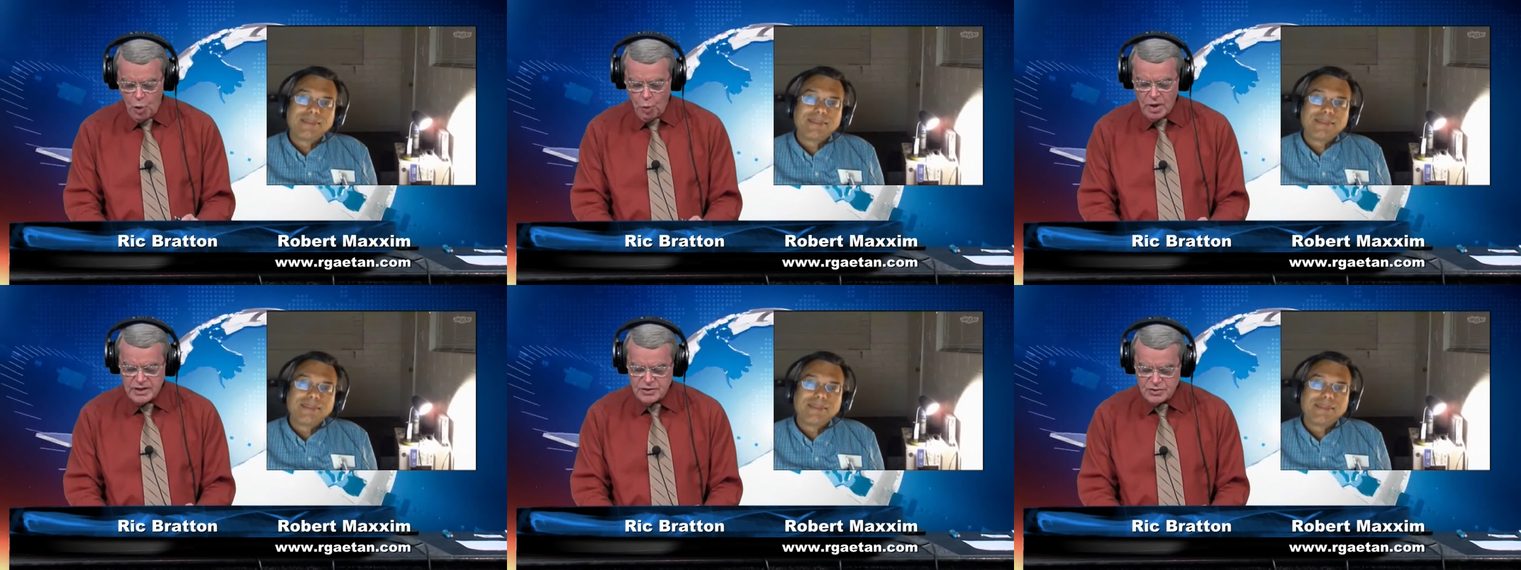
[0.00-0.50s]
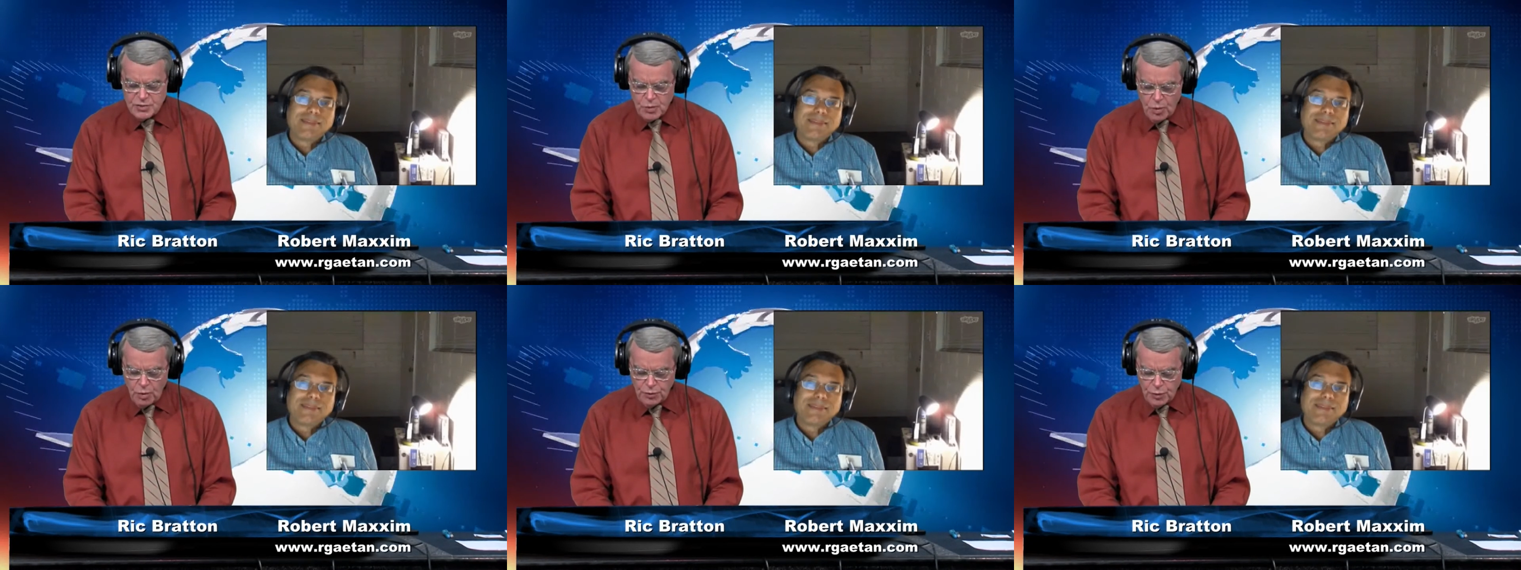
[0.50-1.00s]
Speaker 1: What
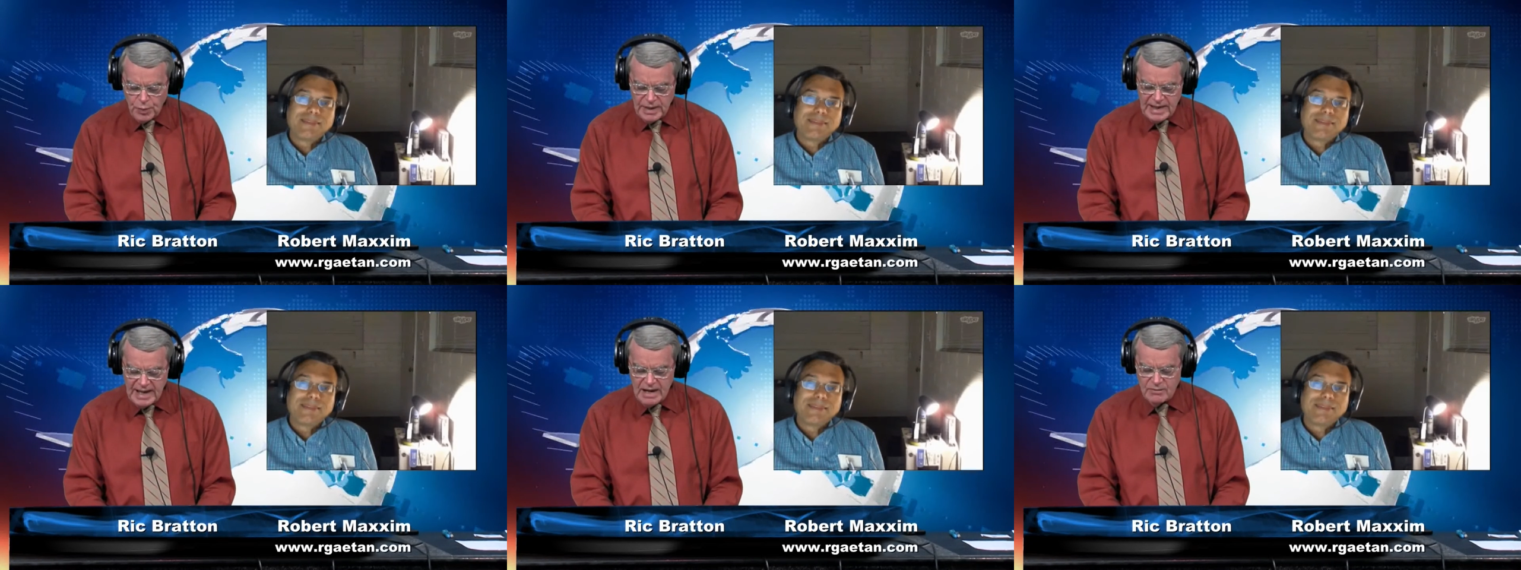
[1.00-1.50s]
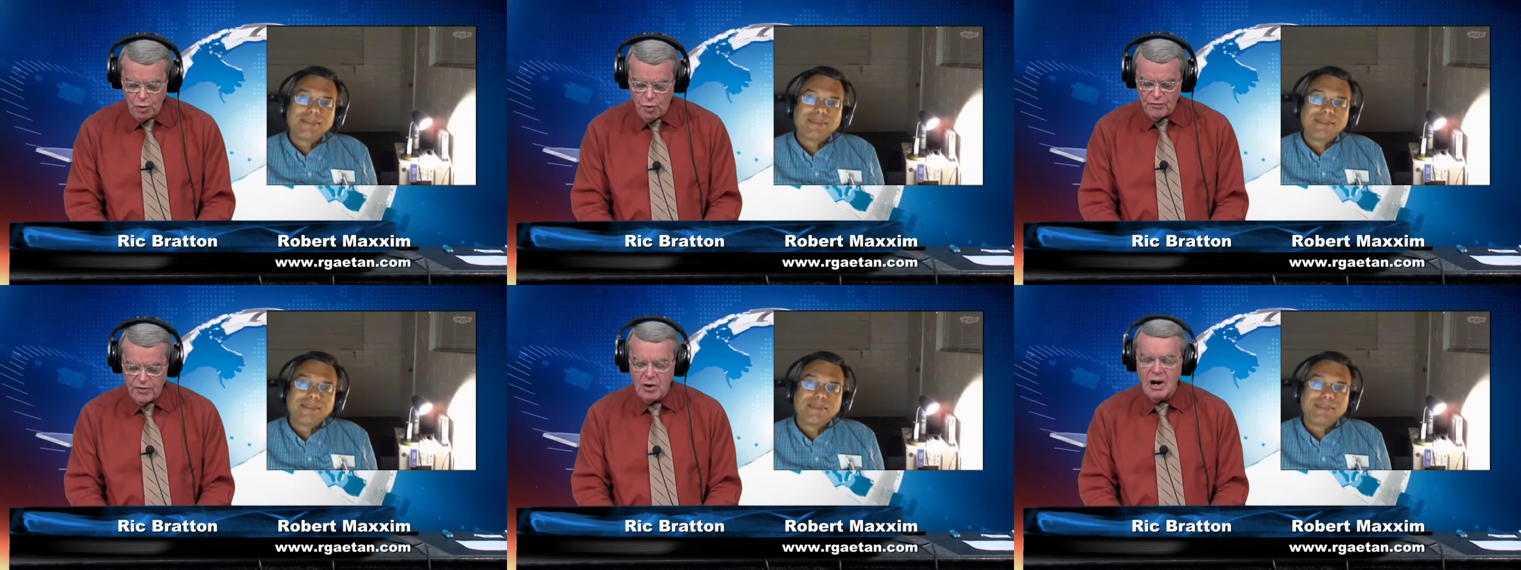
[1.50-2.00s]
control do we have
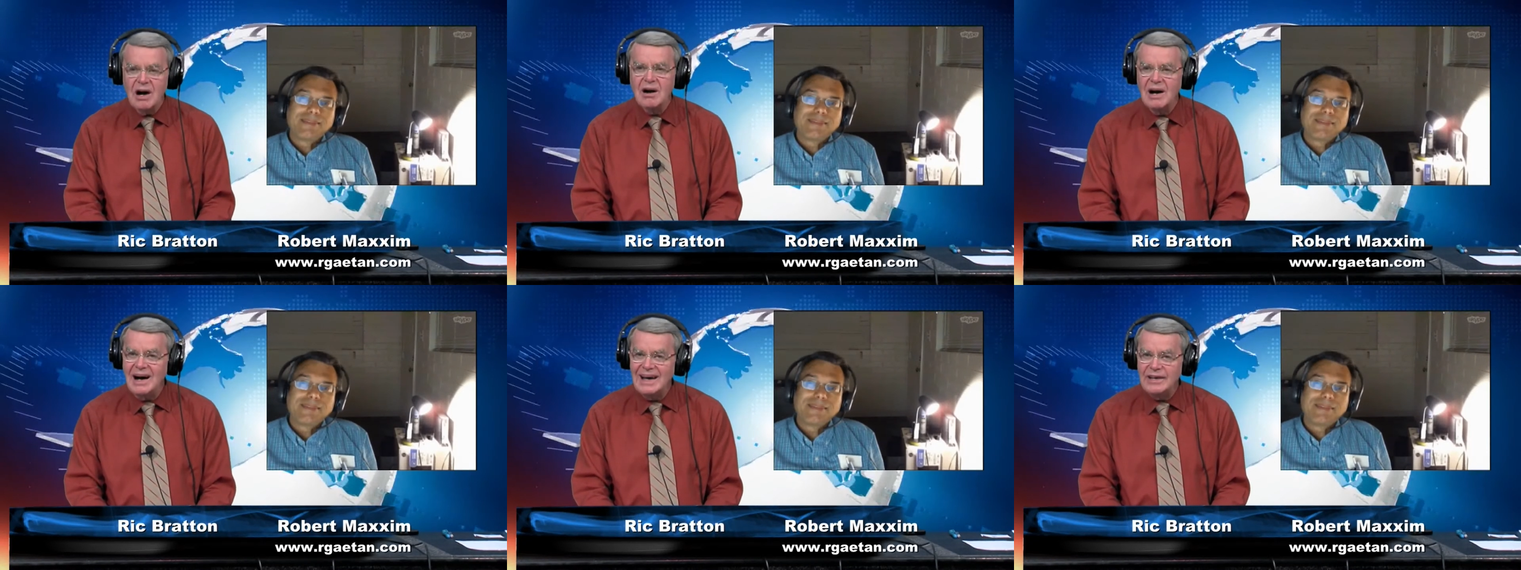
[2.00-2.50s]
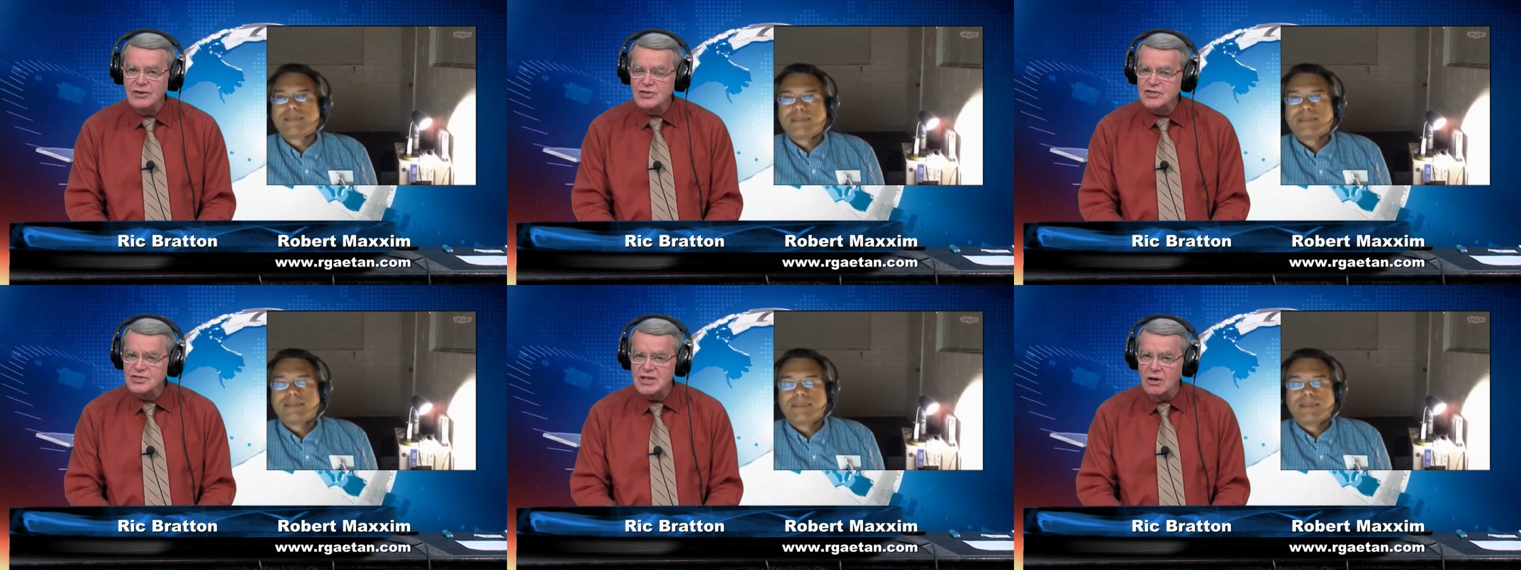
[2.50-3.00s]
over our higher
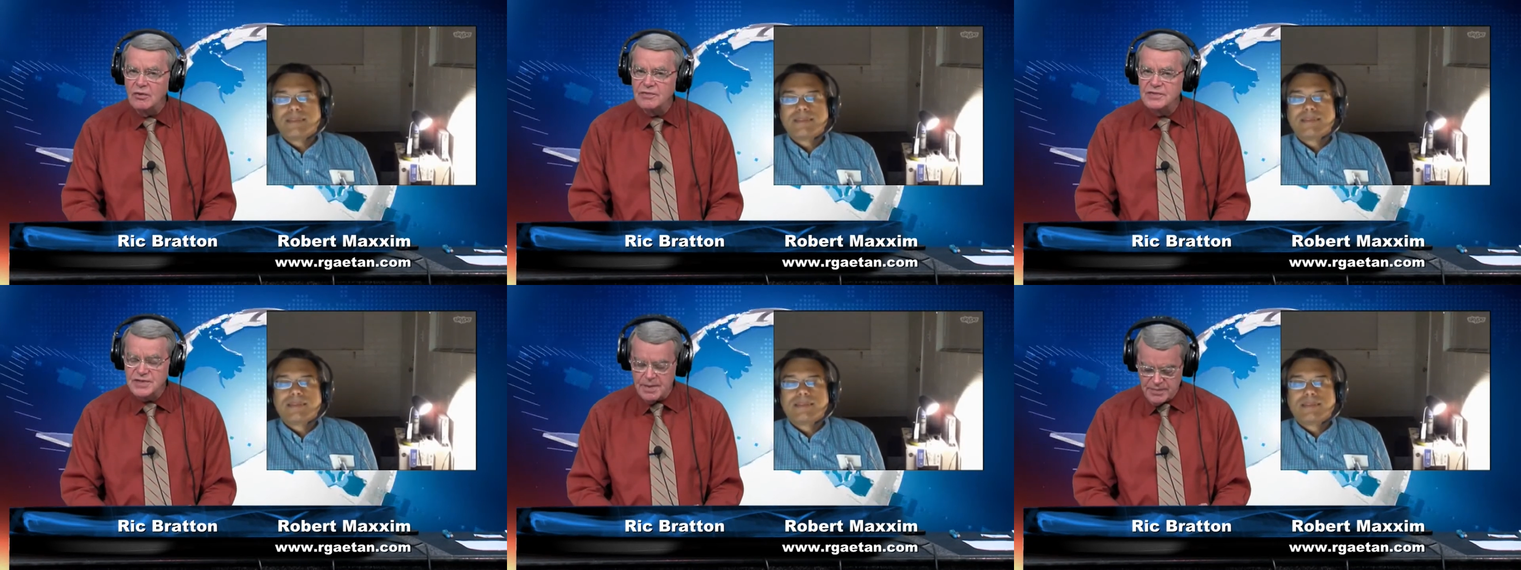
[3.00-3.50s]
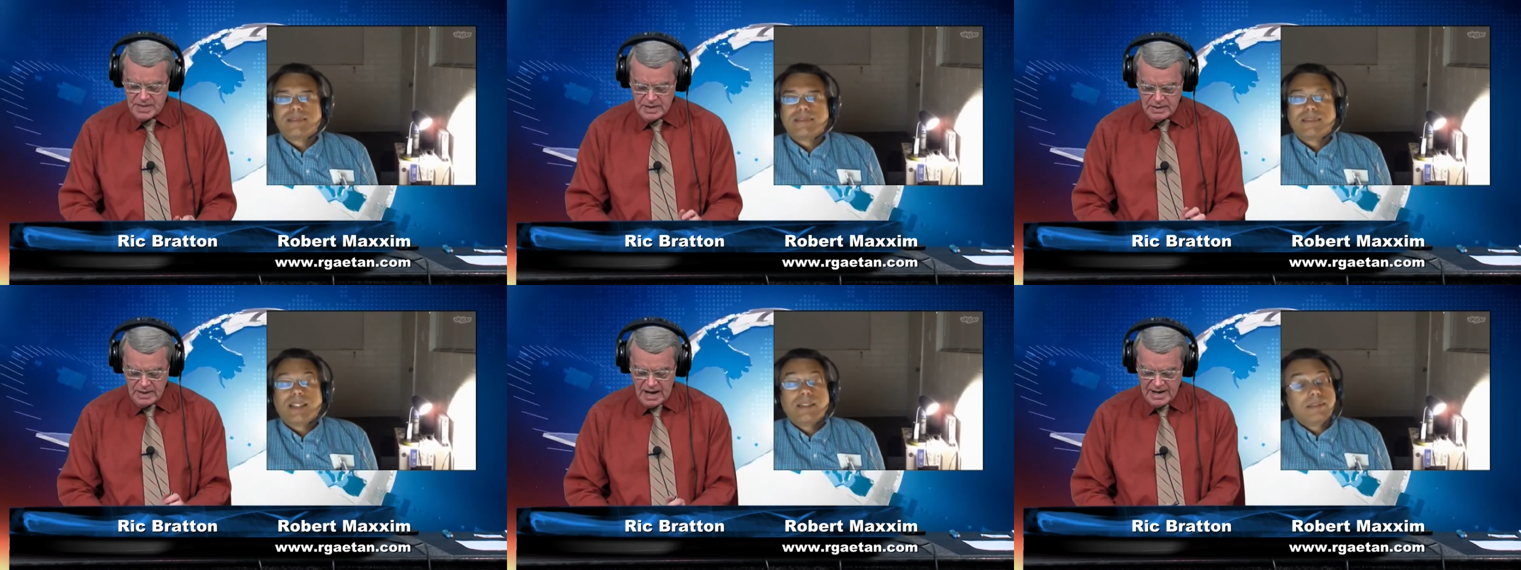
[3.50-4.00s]
self?
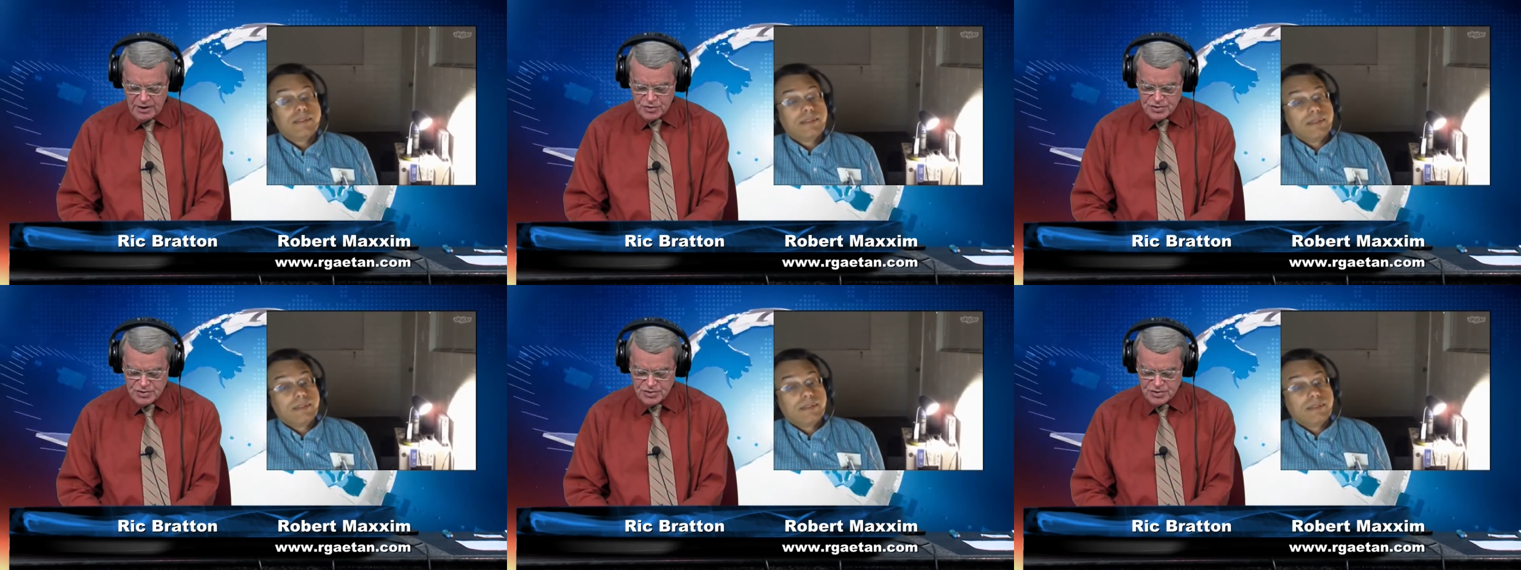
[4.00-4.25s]
Something higher